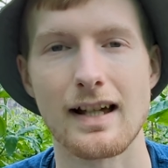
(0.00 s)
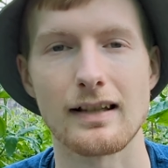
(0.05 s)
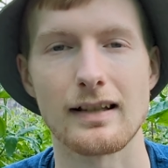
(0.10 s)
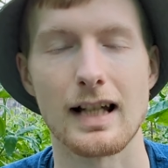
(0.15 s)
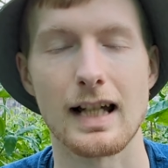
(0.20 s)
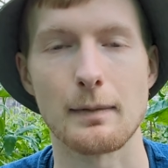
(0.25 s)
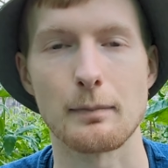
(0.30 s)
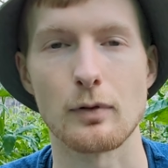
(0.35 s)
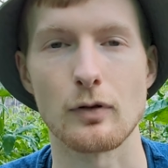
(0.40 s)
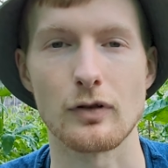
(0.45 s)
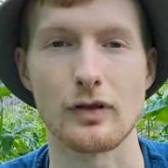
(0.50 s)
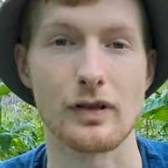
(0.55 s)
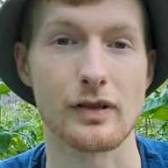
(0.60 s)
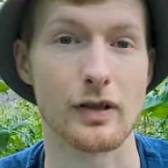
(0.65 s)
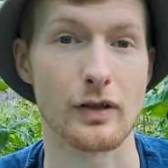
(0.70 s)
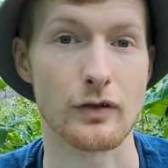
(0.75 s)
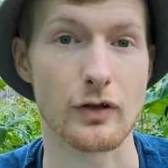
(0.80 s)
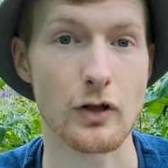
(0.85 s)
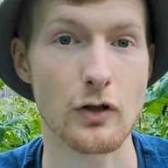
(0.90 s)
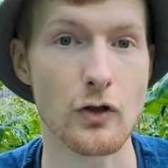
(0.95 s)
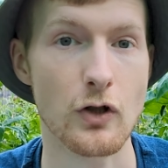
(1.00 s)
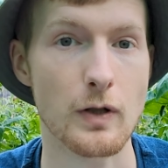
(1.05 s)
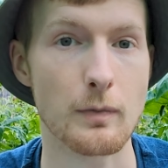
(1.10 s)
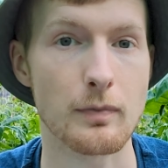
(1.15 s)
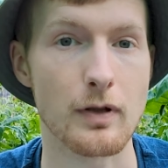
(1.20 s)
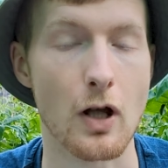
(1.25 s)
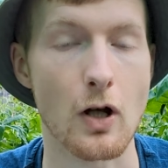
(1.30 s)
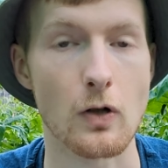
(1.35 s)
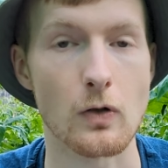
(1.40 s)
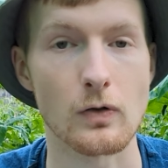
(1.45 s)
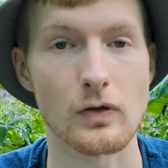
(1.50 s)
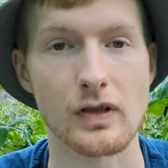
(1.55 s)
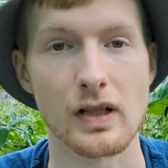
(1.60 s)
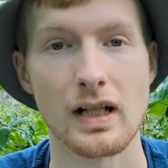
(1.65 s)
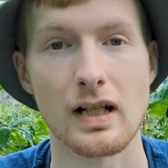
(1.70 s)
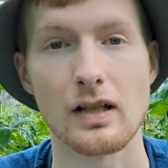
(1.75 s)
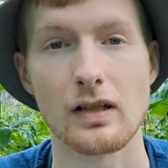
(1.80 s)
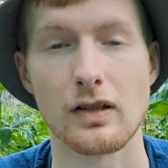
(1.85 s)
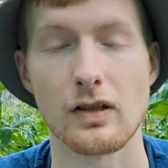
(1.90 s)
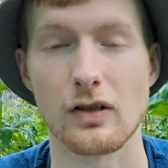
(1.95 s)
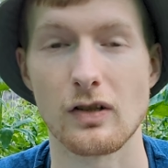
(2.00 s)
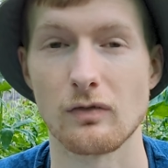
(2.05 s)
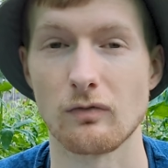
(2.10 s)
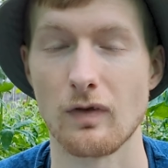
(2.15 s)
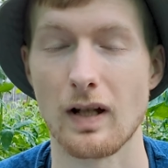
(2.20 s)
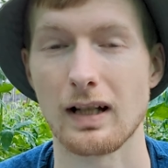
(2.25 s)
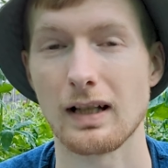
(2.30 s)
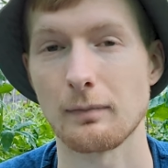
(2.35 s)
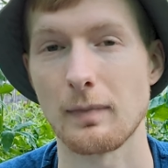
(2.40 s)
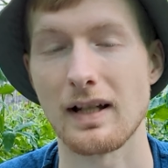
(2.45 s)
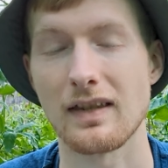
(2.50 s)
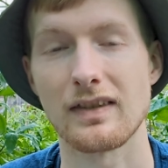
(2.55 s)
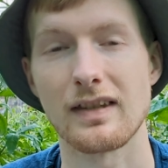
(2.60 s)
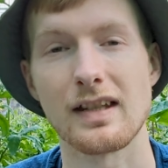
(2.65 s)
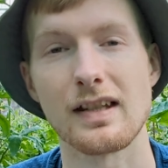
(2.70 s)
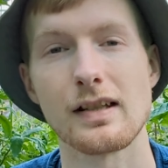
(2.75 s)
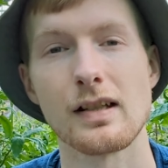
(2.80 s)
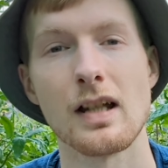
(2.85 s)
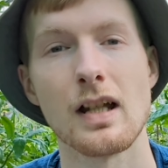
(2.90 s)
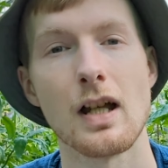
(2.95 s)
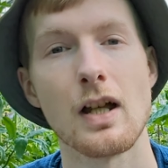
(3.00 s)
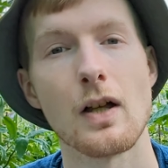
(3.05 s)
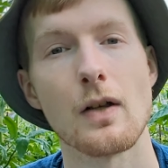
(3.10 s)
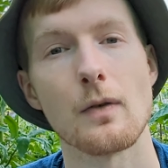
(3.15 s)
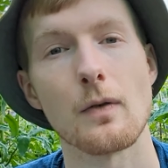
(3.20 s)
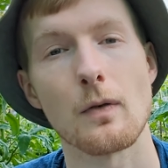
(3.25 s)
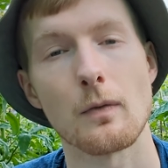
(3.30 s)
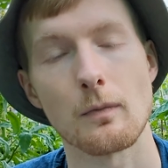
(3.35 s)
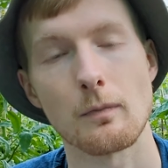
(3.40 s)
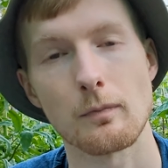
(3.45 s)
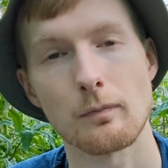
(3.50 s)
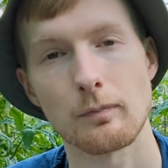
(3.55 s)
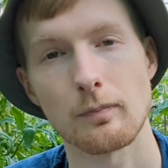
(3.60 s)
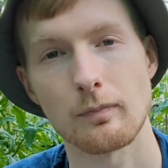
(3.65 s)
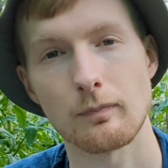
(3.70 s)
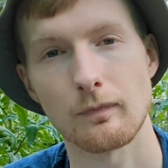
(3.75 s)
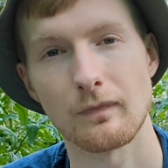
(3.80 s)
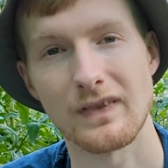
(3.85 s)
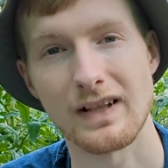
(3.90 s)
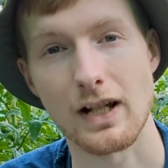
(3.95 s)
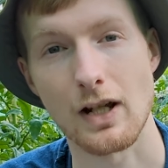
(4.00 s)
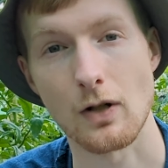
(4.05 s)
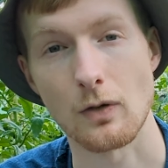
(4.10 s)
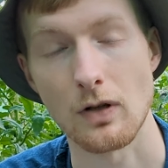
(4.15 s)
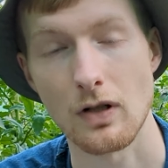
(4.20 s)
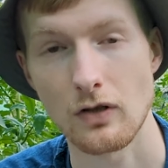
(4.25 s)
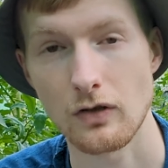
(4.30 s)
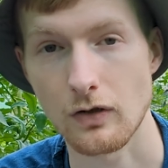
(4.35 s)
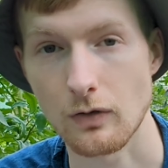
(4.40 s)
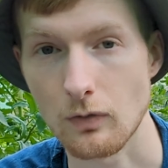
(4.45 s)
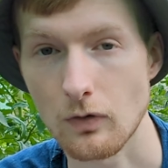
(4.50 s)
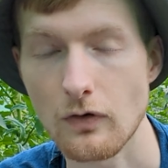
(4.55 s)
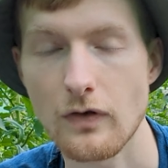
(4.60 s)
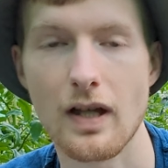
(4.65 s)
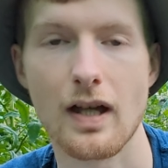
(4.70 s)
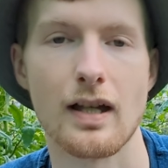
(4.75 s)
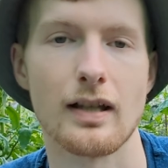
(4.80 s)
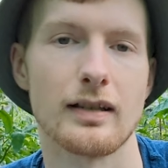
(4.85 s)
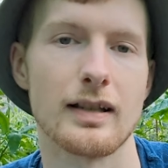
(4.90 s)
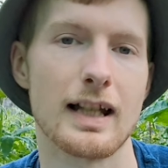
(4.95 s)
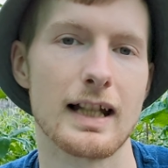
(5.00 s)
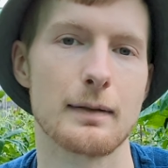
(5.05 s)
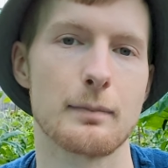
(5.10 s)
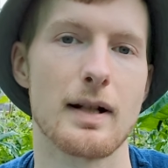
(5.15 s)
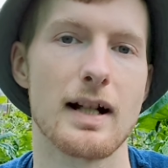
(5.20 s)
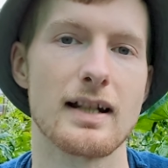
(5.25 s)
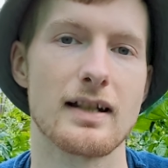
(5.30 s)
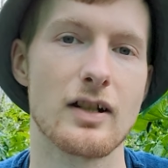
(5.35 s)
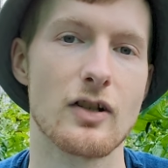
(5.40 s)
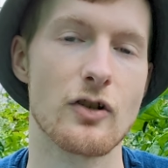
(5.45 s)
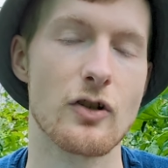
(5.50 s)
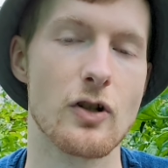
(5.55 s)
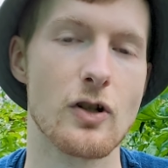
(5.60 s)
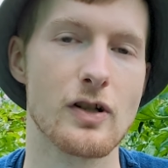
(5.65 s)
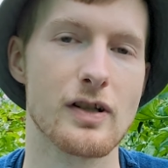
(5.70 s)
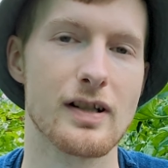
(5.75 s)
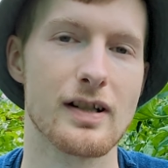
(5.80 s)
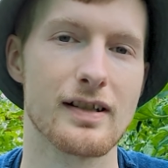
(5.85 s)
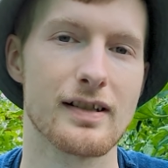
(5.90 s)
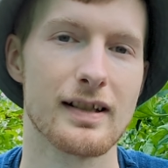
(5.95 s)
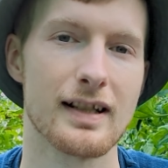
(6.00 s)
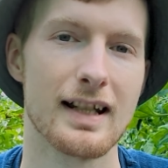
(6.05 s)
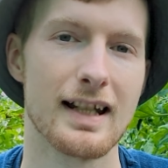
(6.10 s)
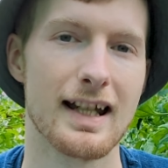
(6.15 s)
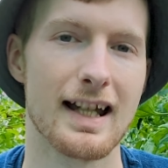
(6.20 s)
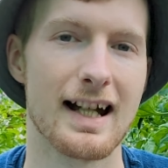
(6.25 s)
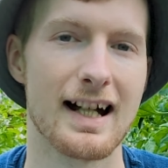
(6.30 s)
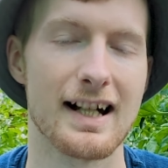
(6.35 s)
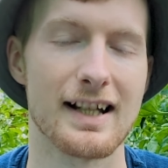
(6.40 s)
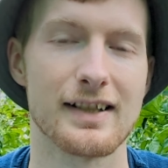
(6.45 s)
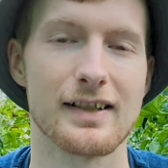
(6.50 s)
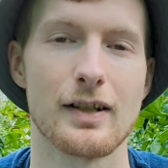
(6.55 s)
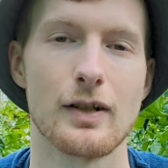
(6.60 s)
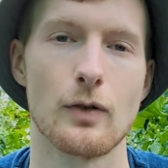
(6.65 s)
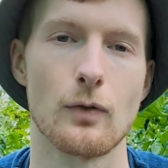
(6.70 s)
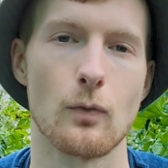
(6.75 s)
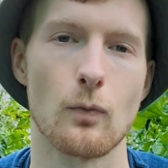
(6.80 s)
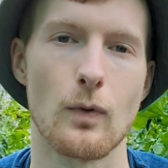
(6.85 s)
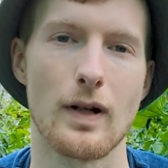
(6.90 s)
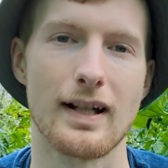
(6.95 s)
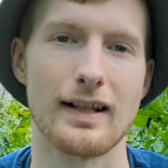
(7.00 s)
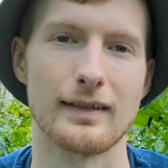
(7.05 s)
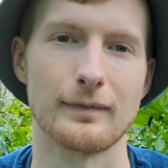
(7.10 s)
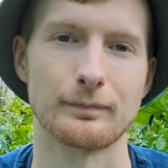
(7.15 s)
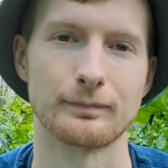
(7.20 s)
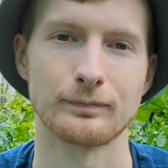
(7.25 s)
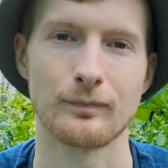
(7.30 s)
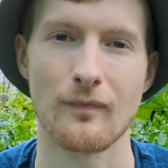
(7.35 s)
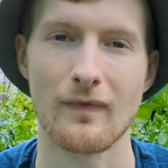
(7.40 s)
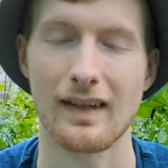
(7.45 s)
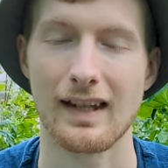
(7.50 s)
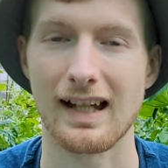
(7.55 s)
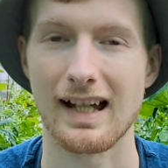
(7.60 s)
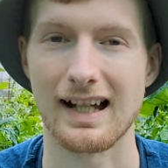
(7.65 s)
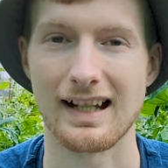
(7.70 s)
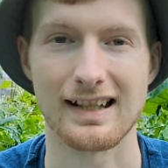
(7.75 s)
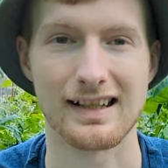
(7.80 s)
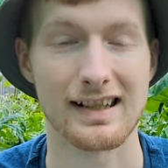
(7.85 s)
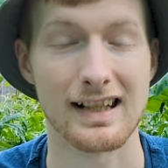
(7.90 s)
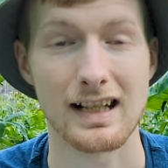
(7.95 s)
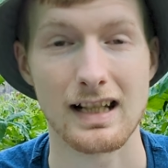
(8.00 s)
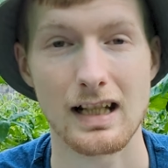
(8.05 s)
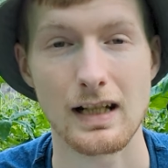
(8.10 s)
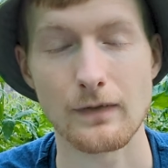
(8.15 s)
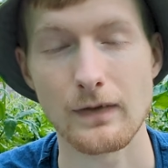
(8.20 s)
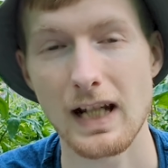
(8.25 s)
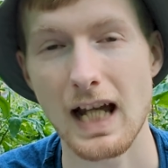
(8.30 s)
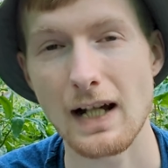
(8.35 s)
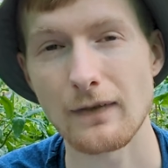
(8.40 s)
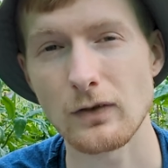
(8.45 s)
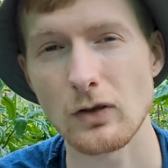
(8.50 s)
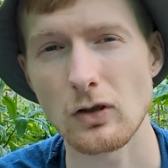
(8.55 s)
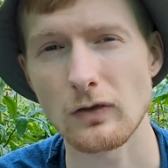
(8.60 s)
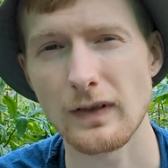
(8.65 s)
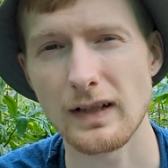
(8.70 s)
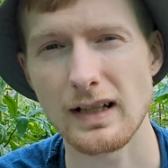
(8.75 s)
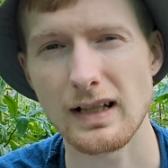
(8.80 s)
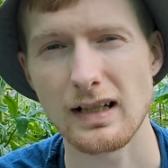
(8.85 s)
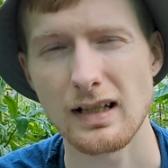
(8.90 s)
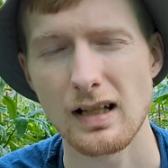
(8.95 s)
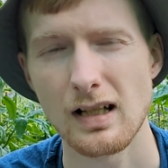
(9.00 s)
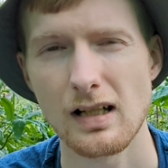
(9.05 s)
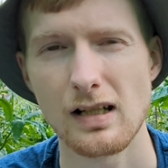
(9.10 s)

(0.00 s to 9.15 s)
that like button, so YouTube knows to recommend this video to other like-minded users as well. And if you haven't already,